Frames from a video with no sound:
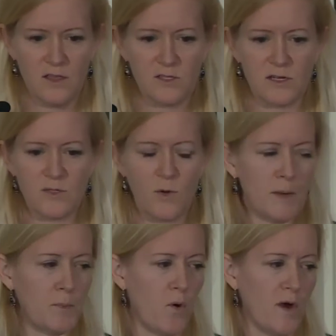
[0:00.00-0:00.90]
So I just want
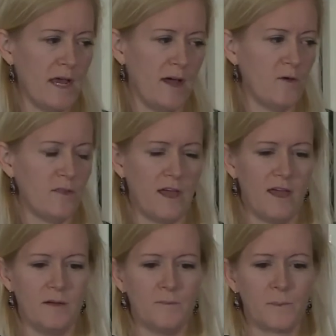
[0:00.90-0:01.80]
to point out
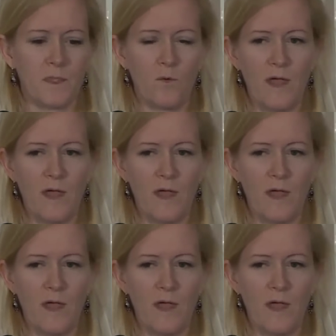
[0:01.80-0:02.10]
that we